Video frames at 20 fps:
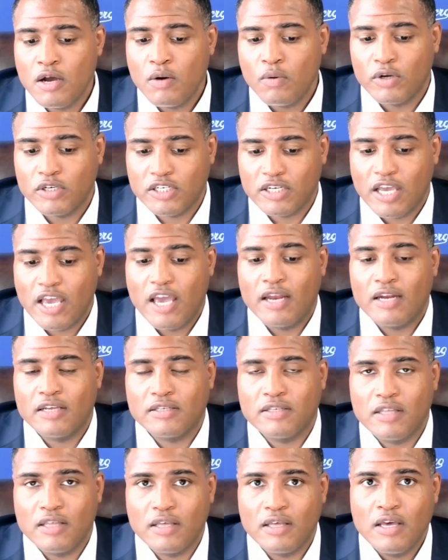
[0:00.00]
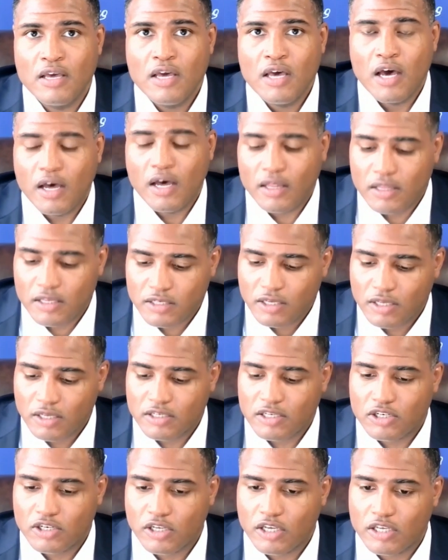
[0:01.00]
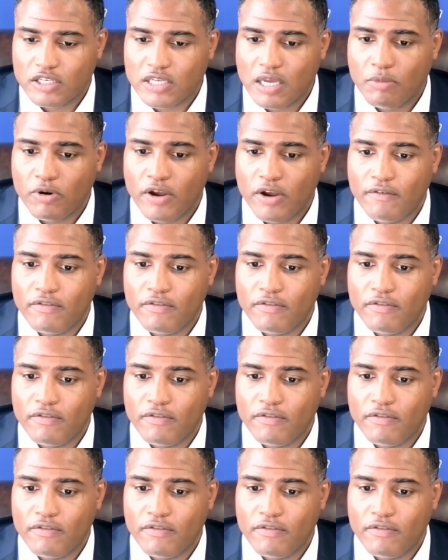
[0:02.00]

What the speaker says: which again is this essentially a summary